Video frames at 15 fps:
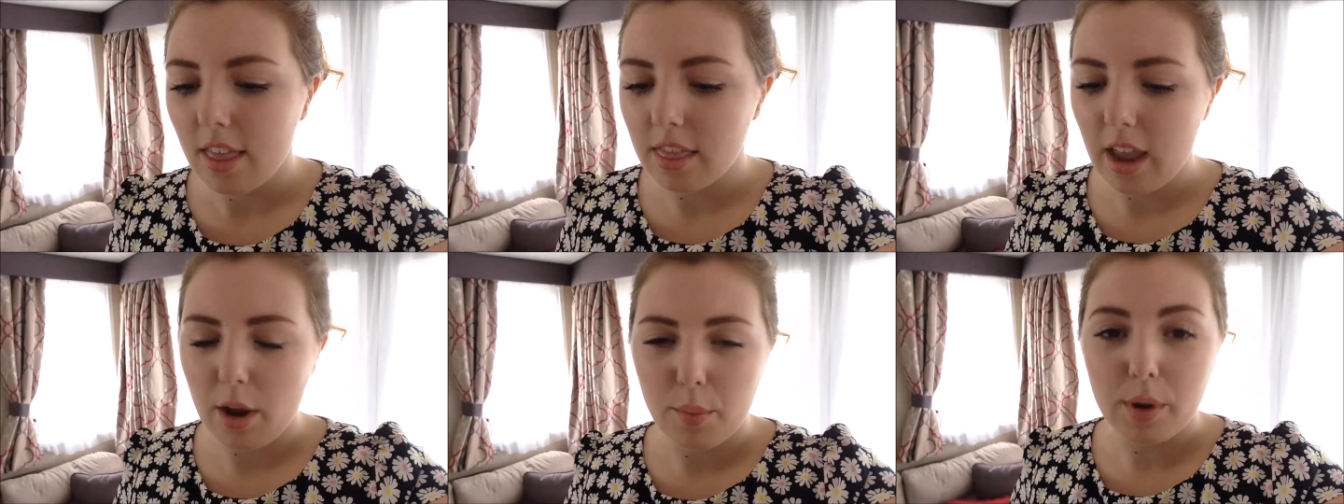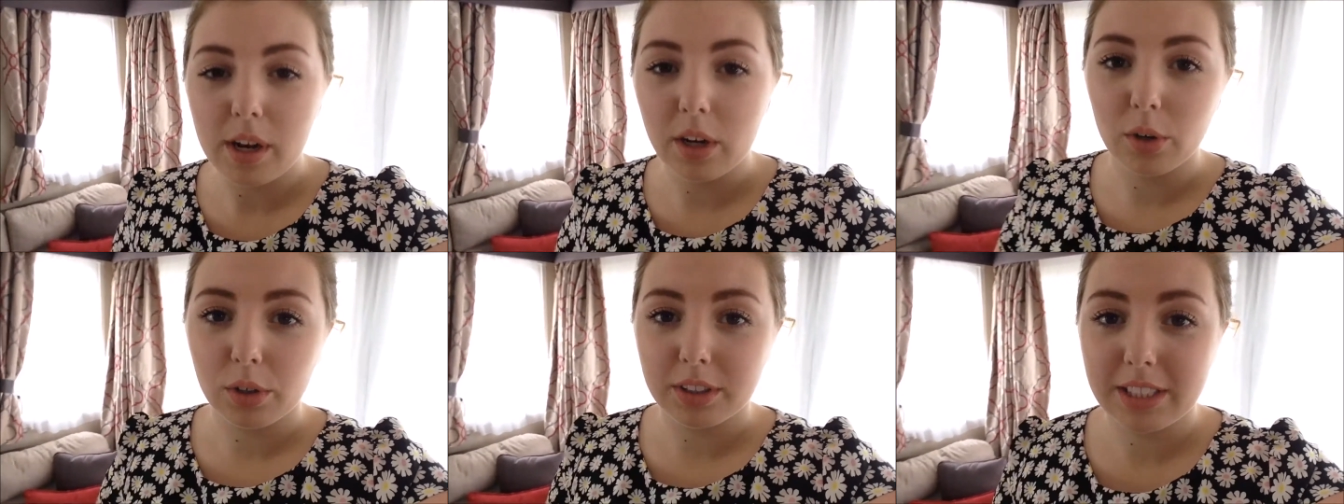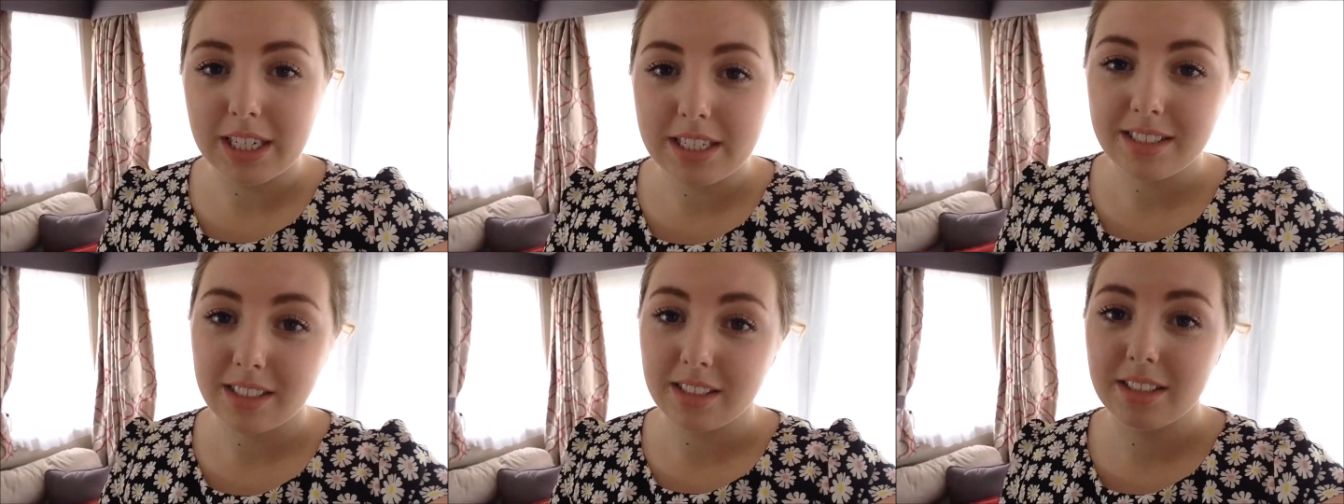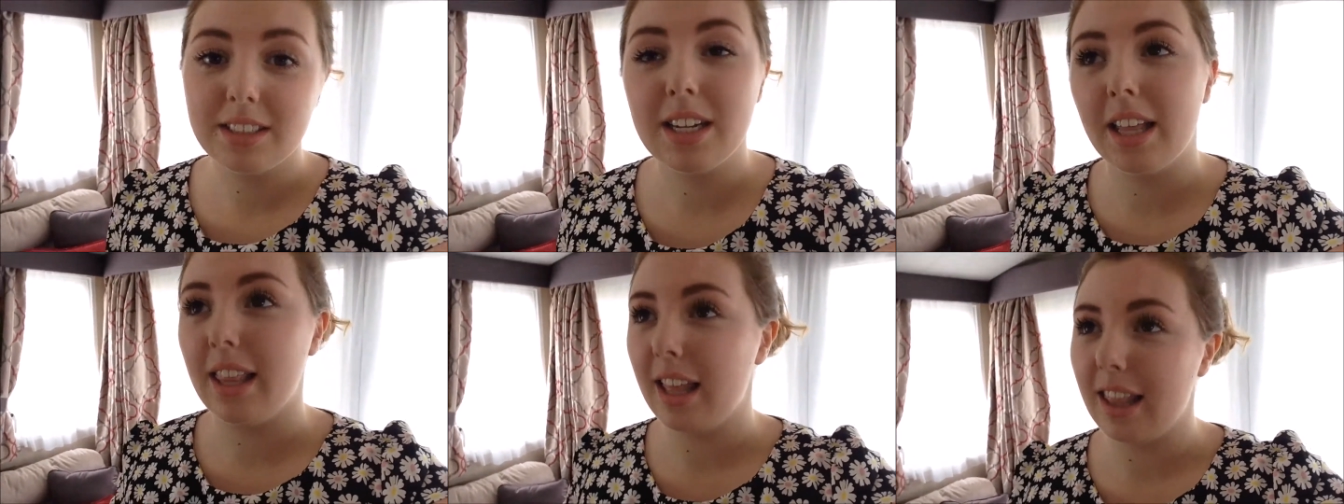They were long
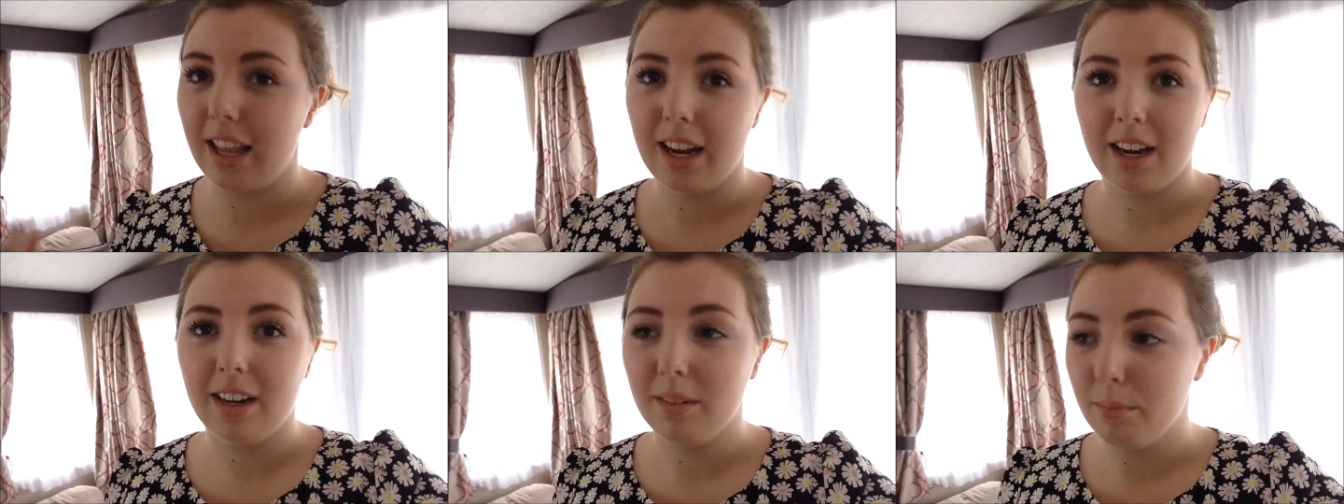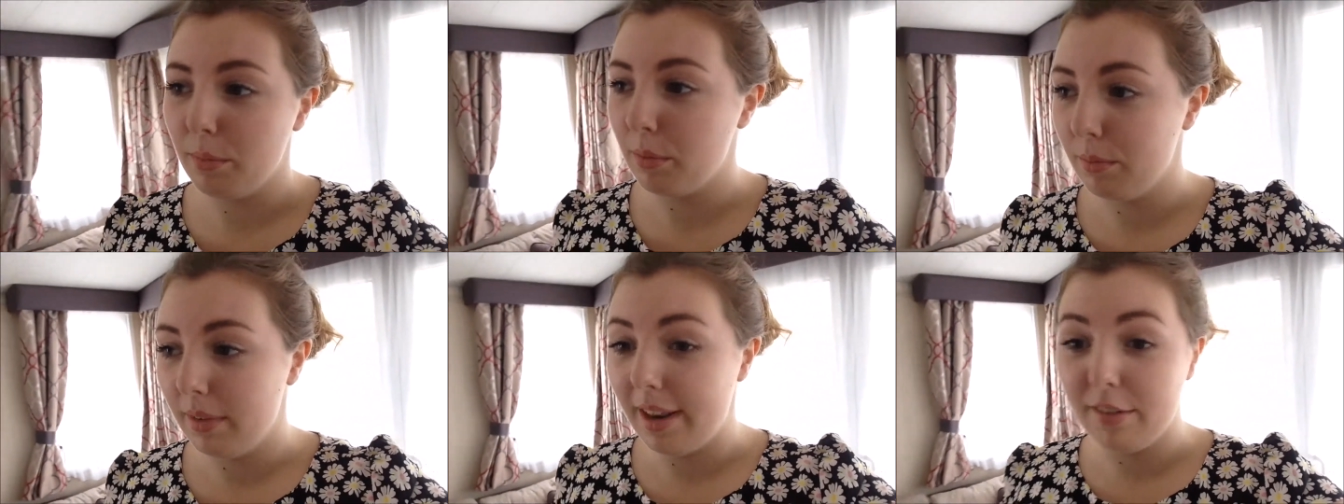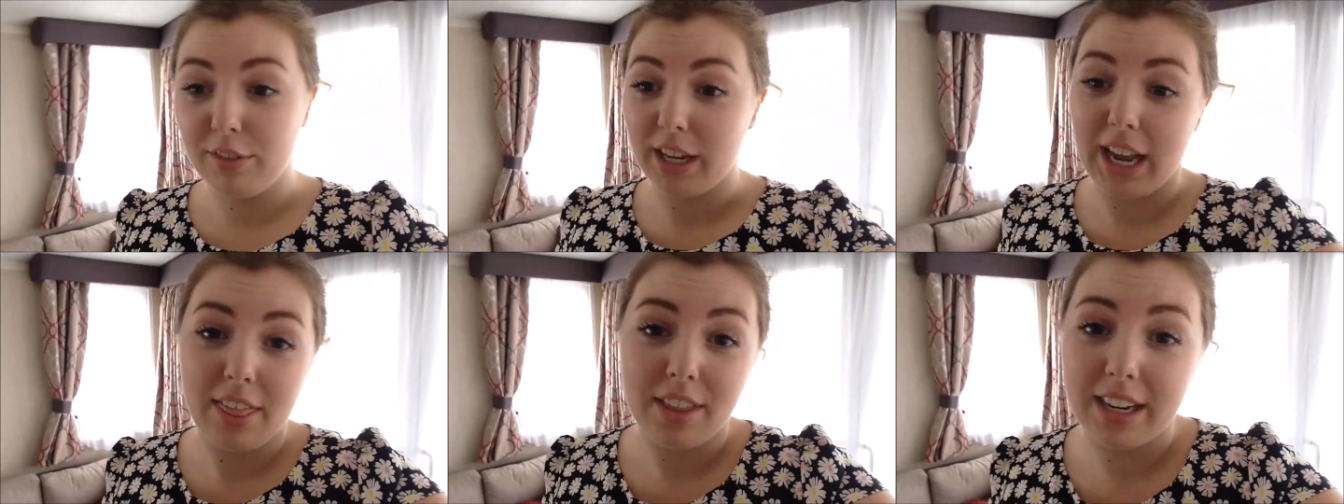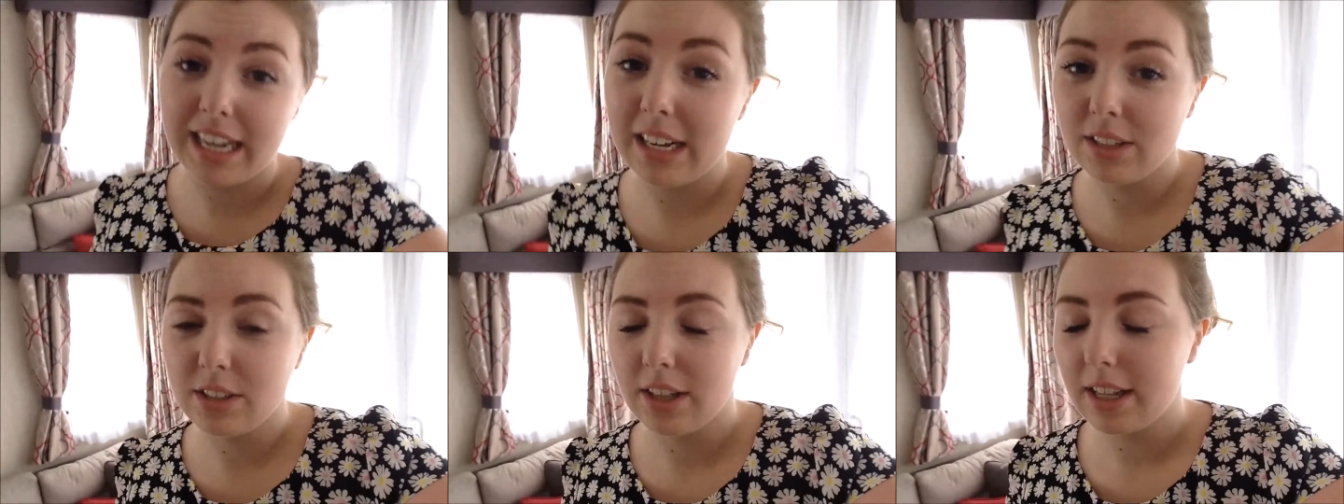distance and then they live together
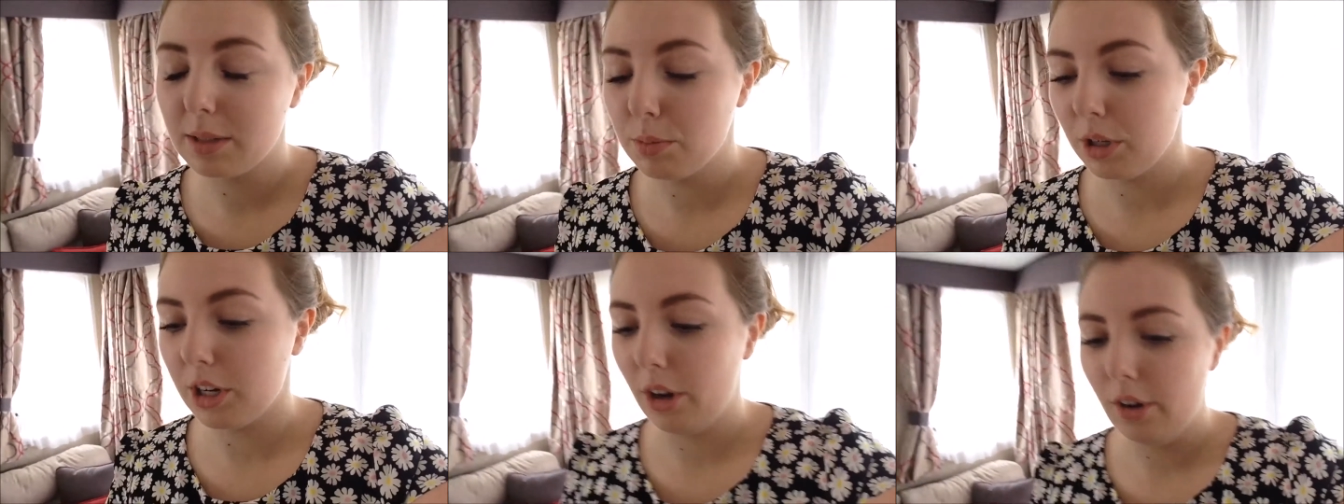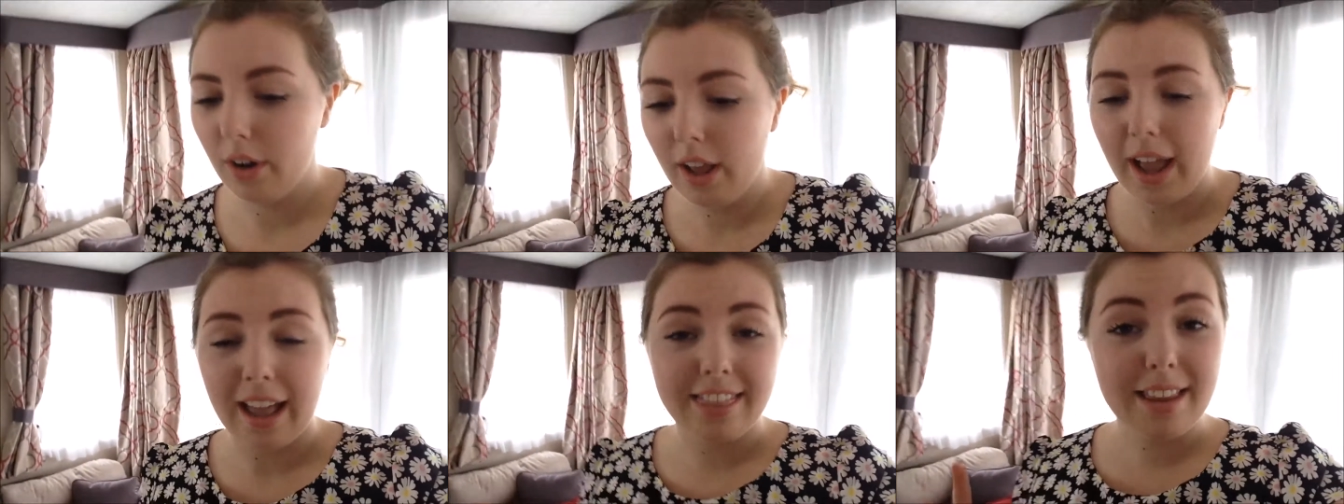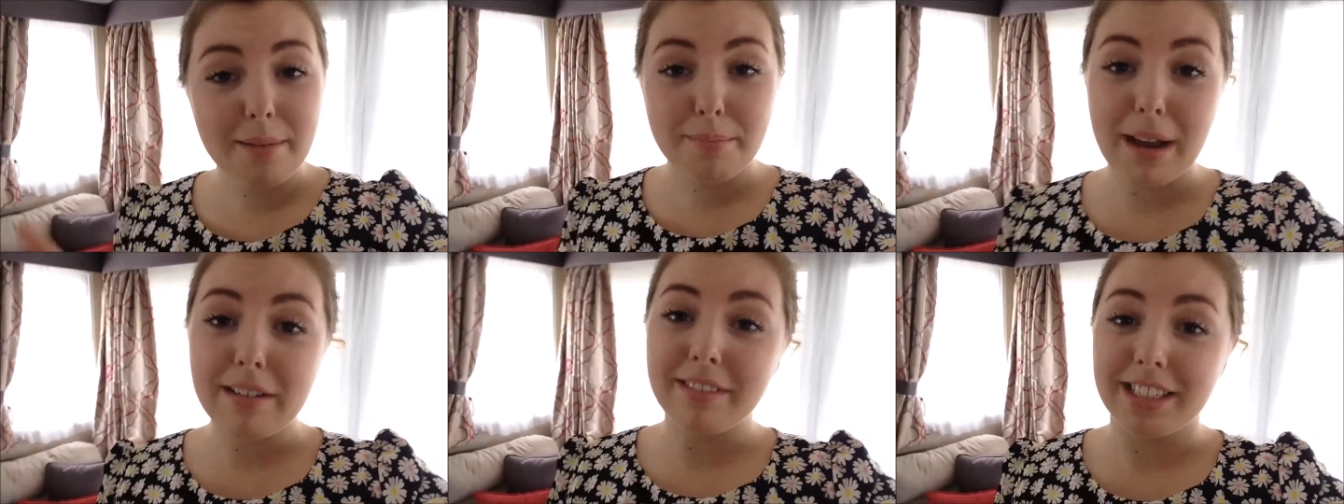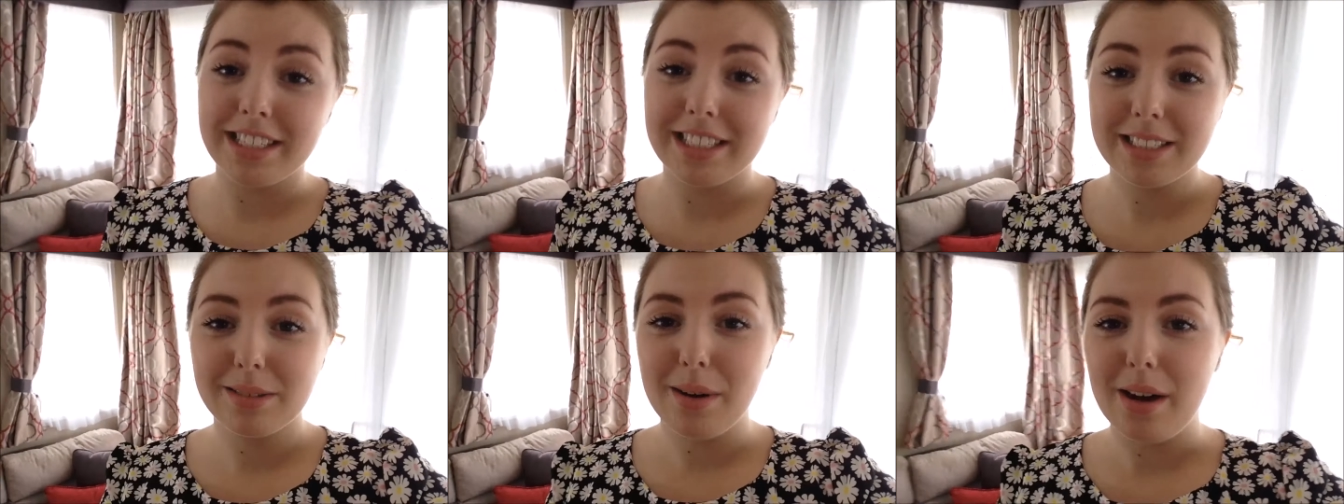now, so that's pretty cool. And they're
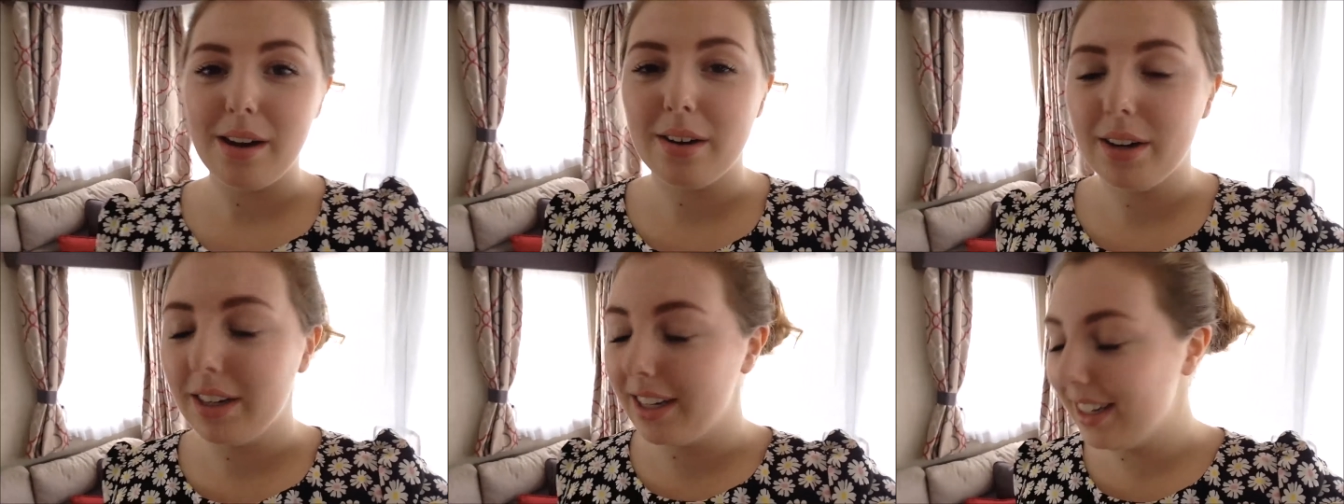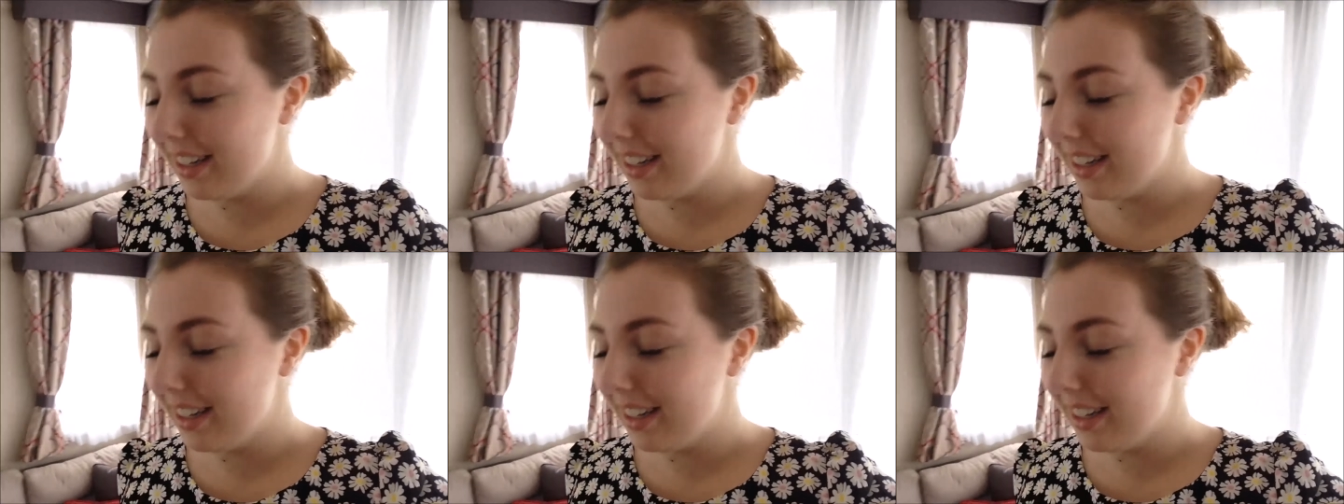married as well.